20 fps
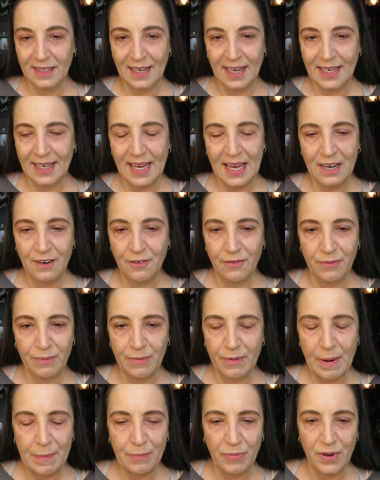I can't even
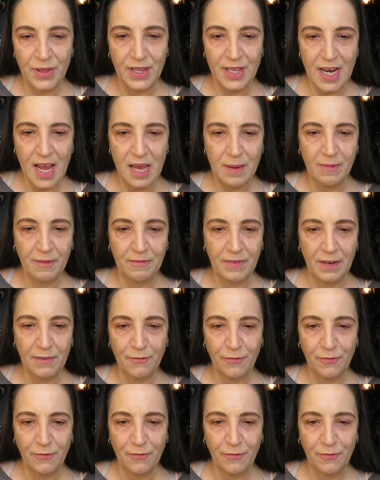remember the name of it,